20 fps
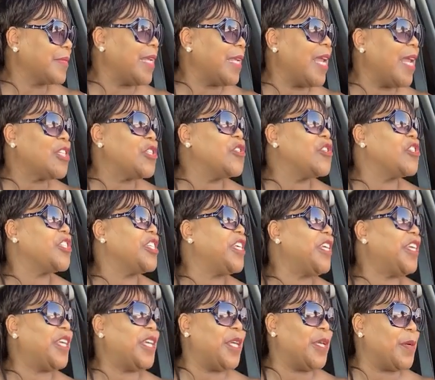And as you
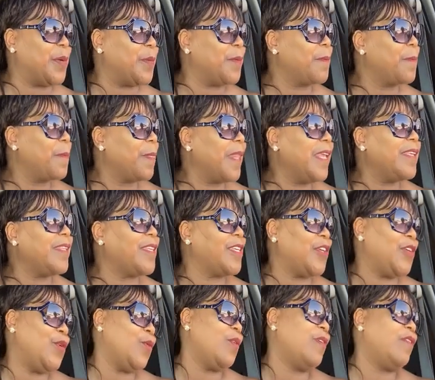seek him, he
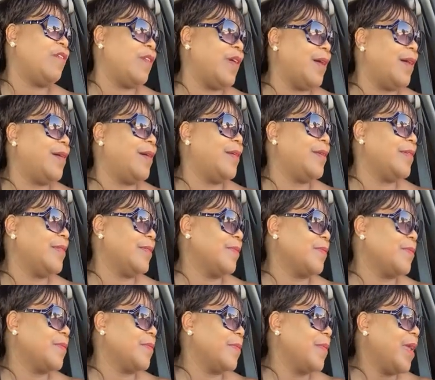said you will find.
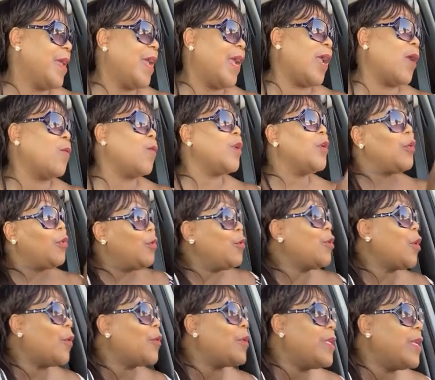And when
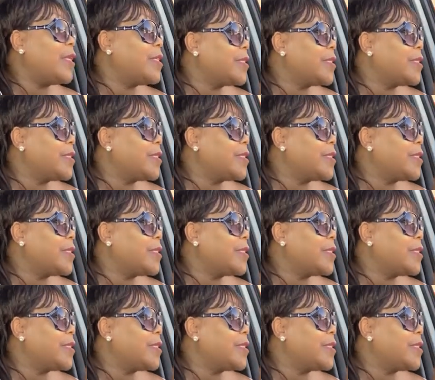you know,